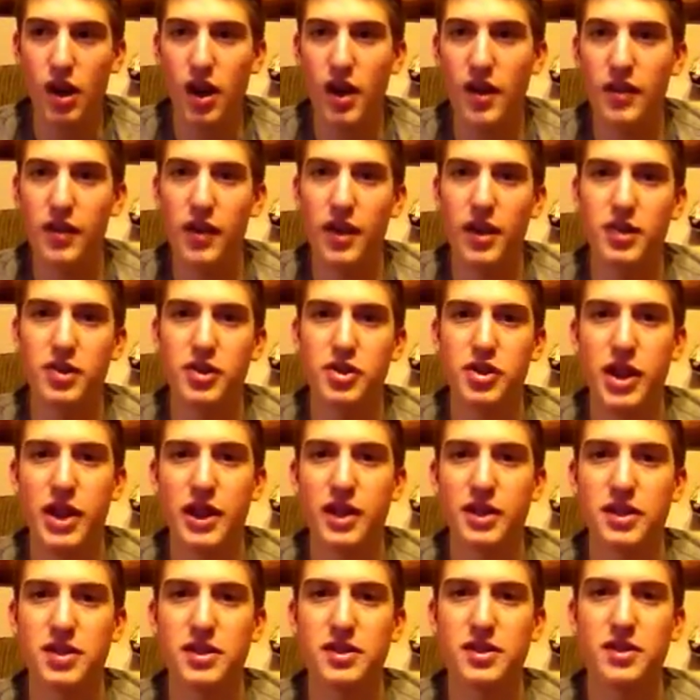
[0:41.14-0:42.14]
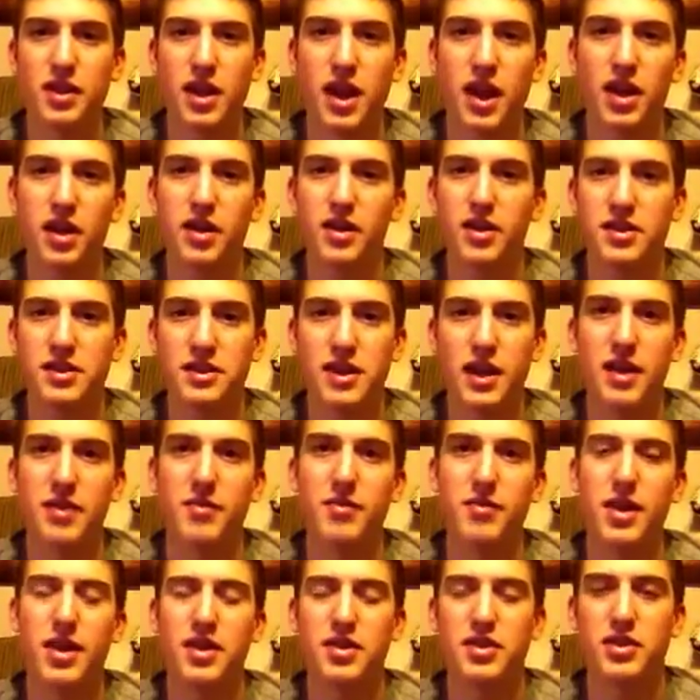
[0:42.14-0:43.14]
And then Jake's is kind of the
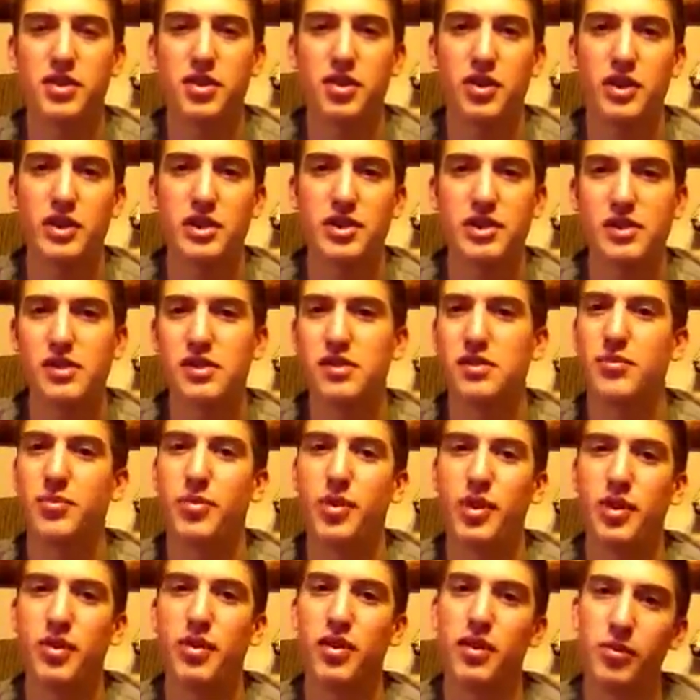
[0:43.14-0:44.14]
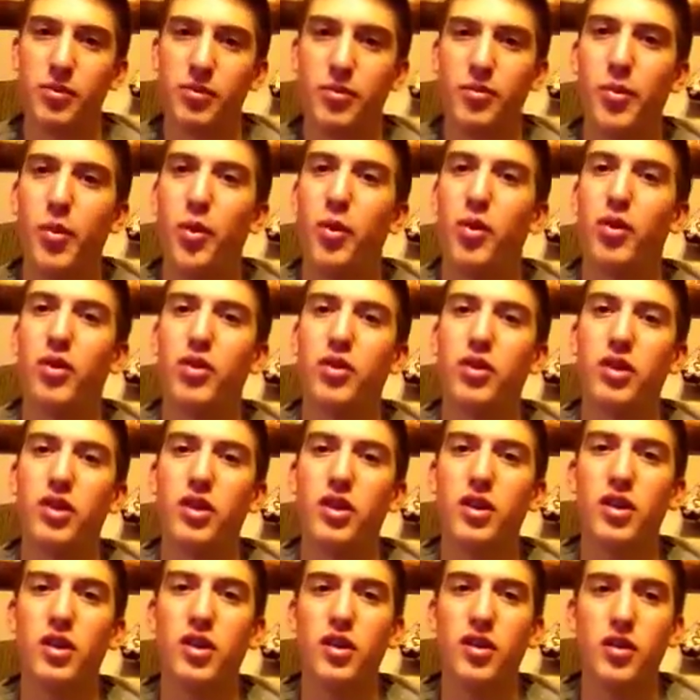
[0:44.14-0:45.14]
same as Chris's, but more
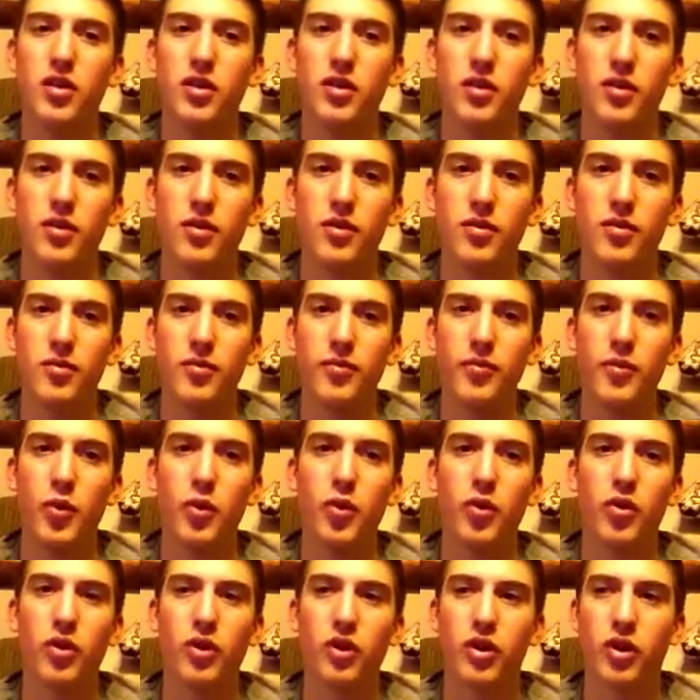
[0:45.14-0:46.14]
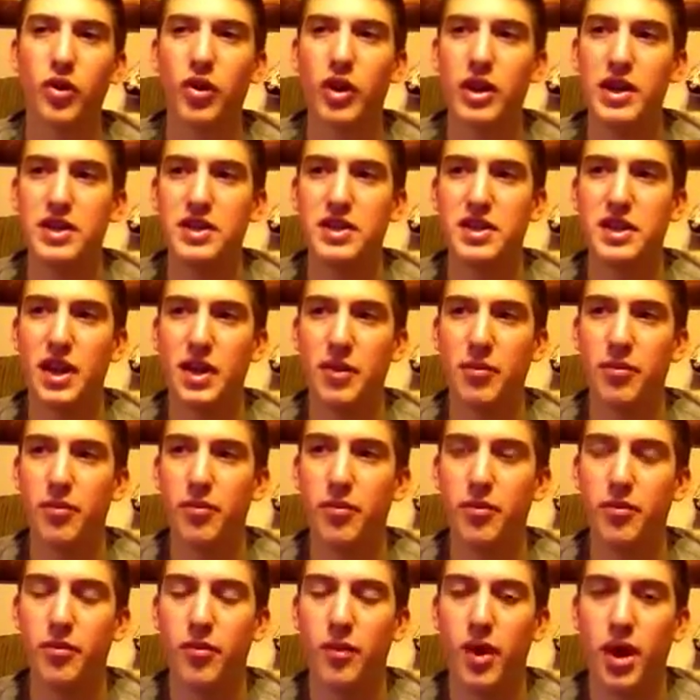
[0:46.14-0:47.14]
crazy, like
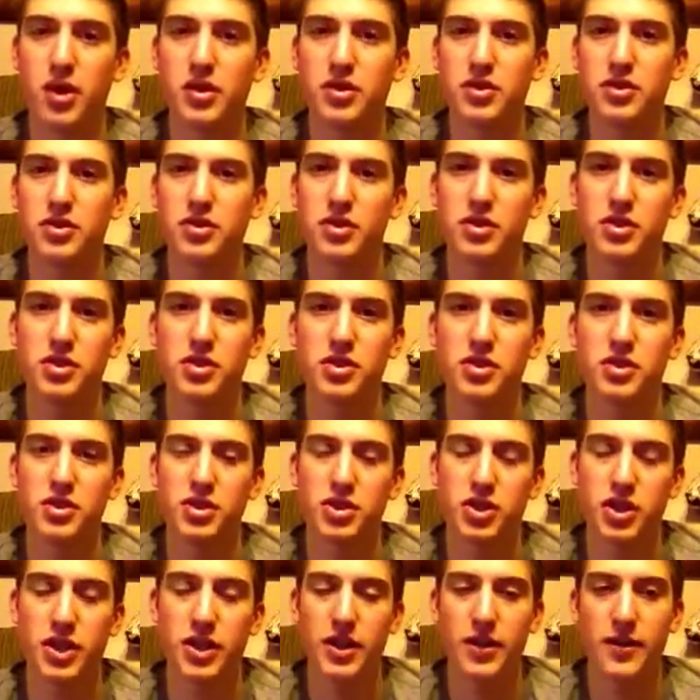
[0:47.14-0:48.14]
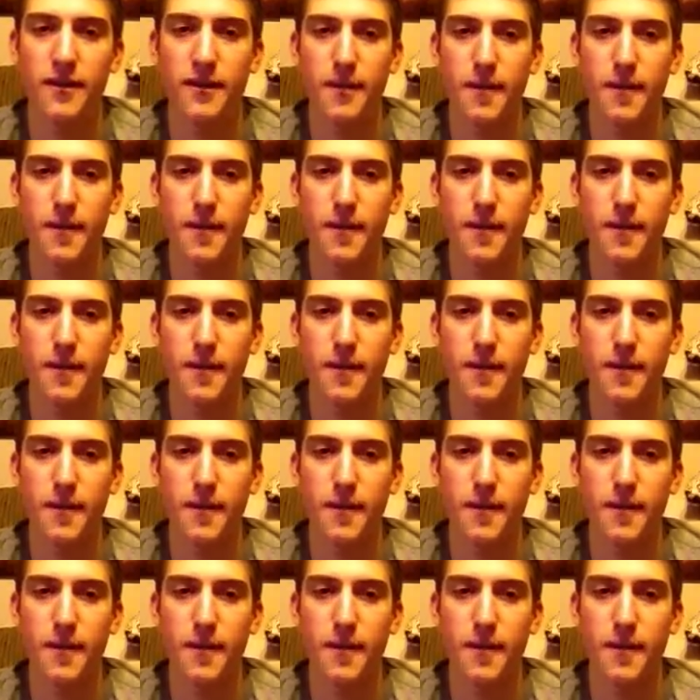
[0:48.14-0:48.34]
monsters and shit.